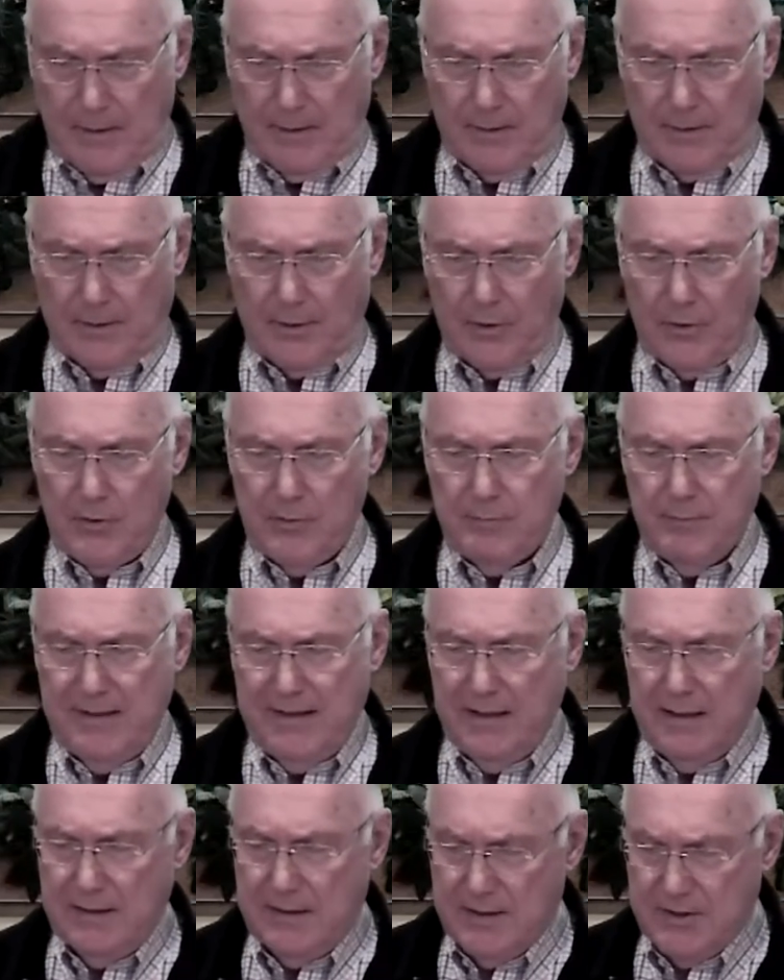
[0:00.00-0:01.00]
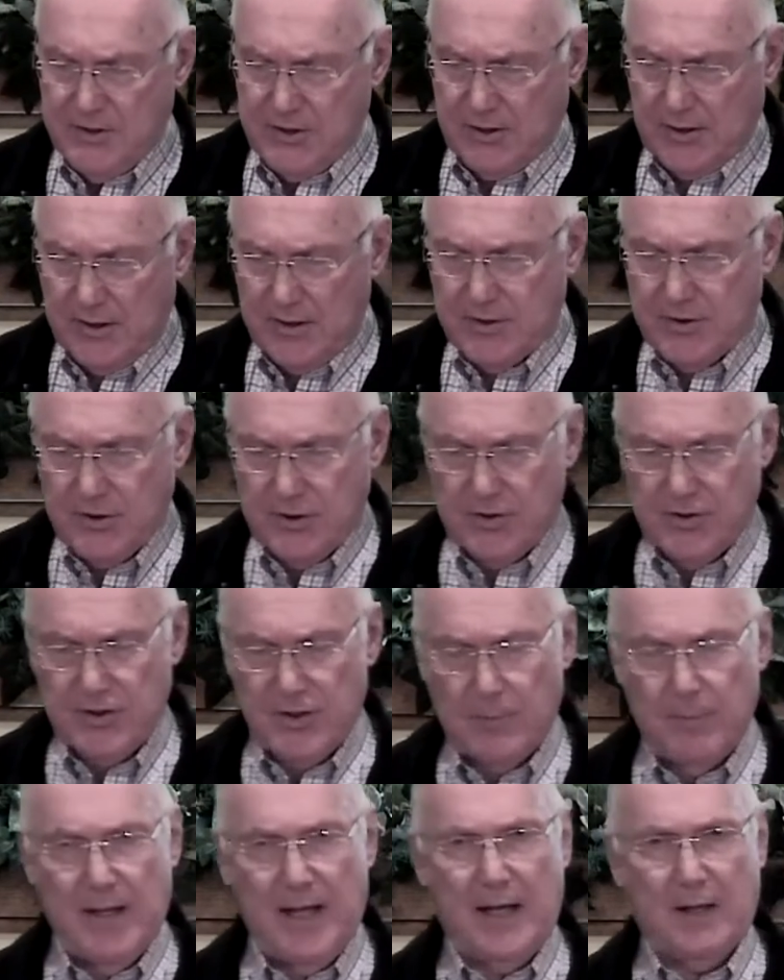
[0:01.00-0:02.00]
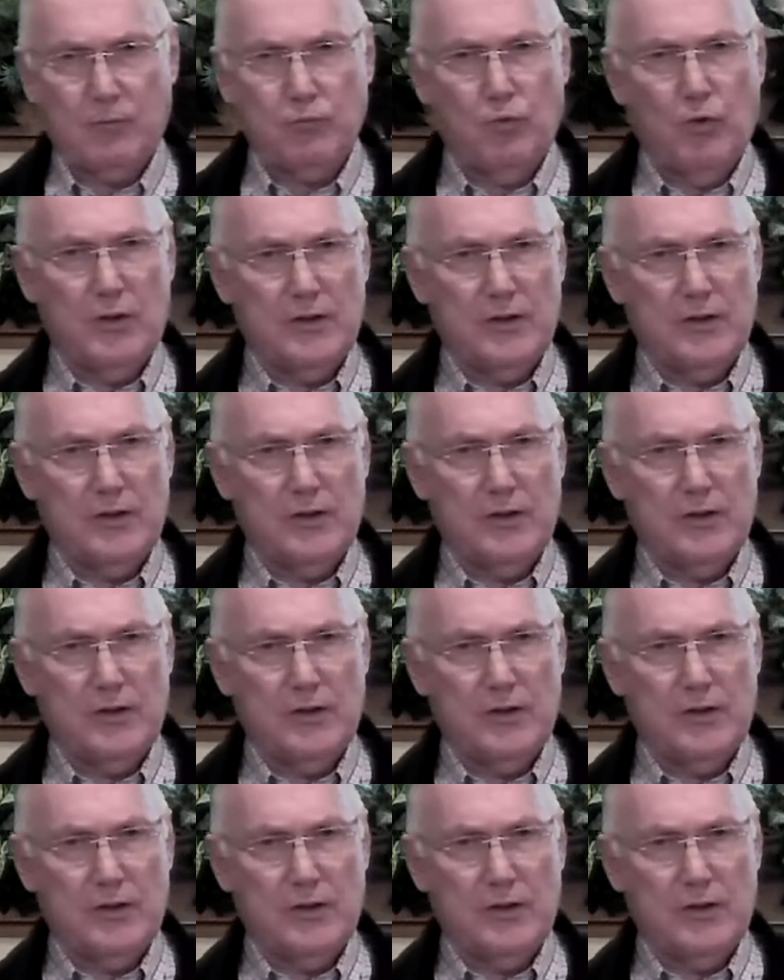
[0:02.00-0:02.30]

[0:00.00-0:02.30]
uh, heard many discussions about